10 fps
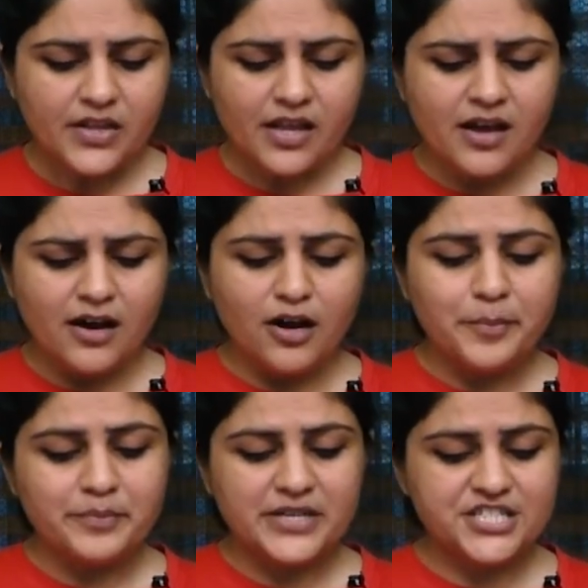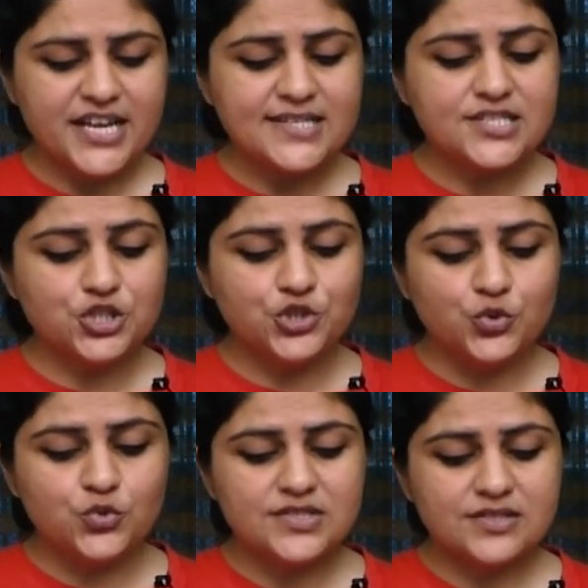But yes,
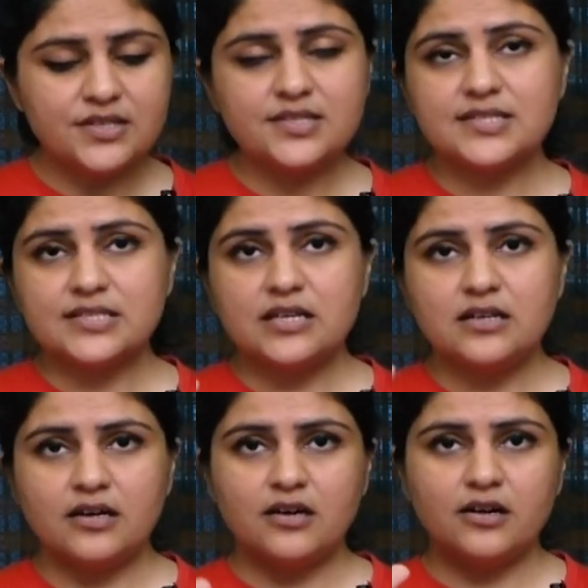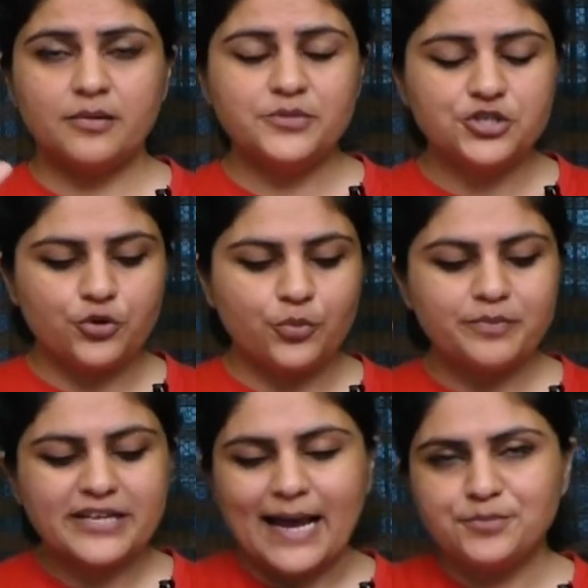use this
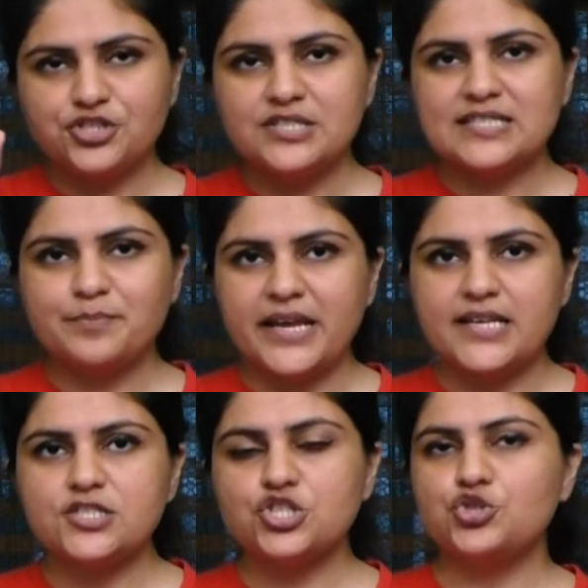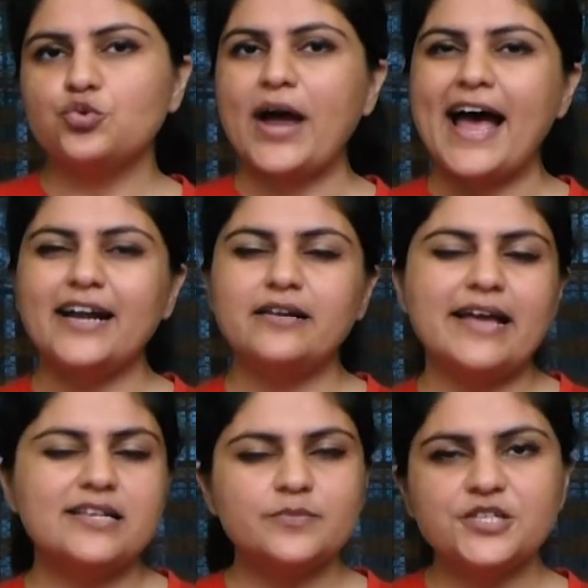caption space to add
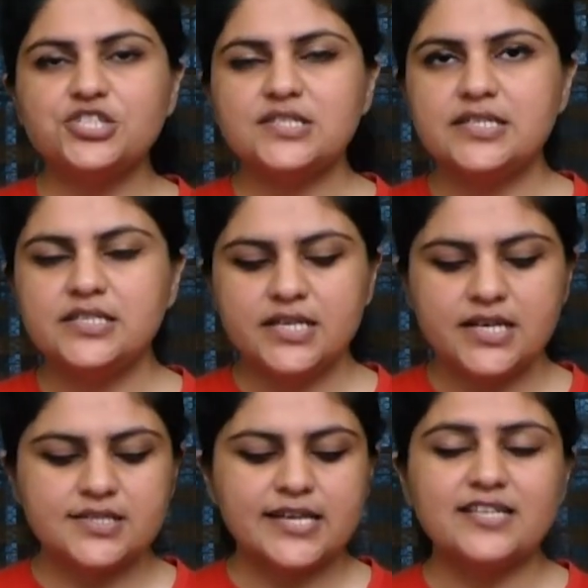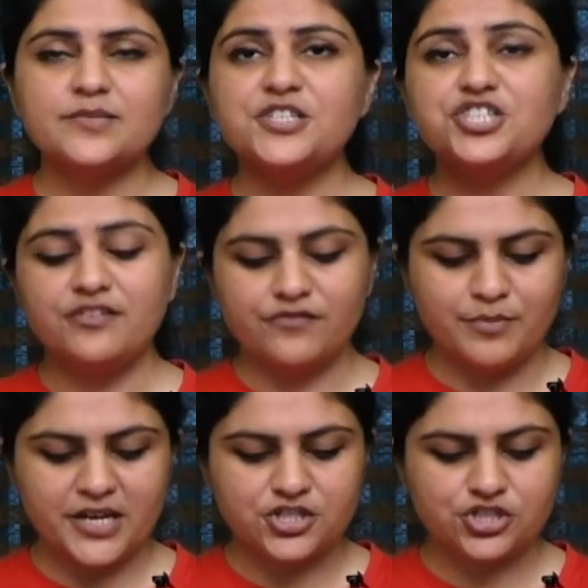as much CTAs, as much
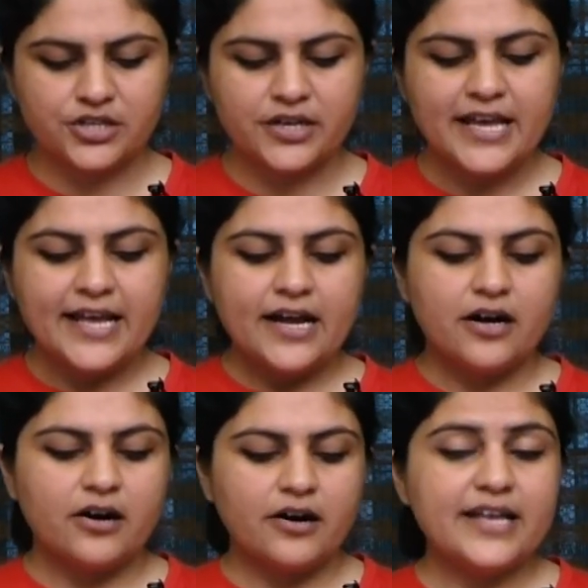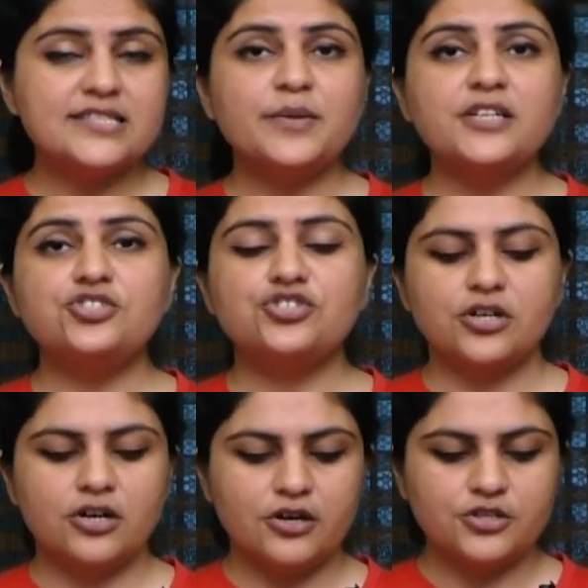information, as much
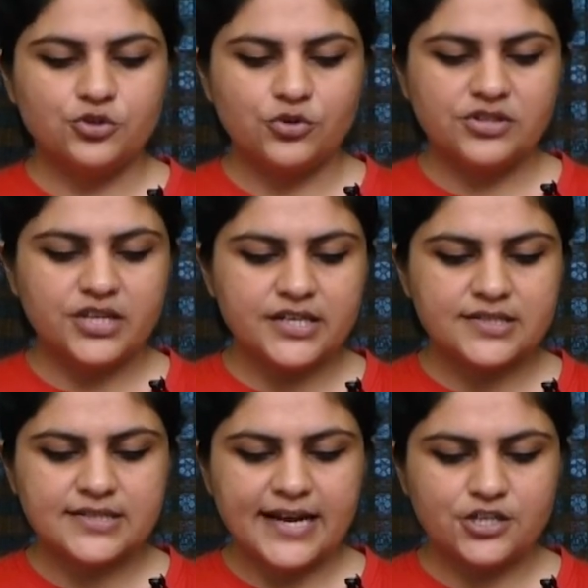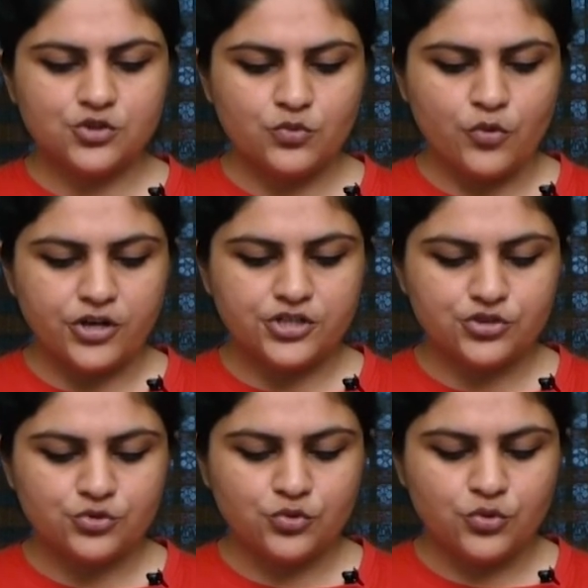things that you want
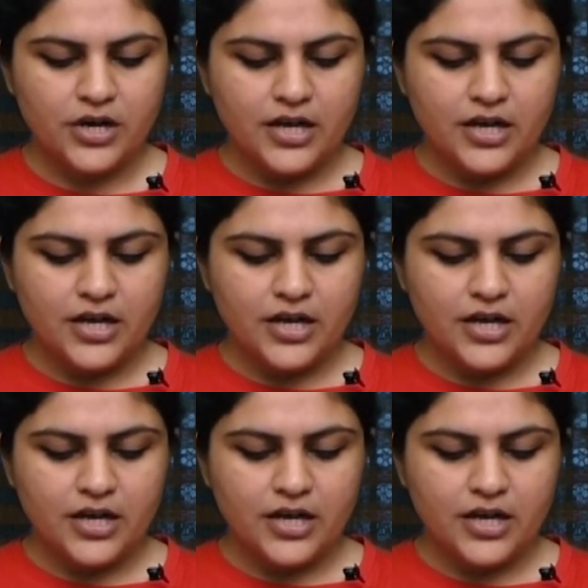to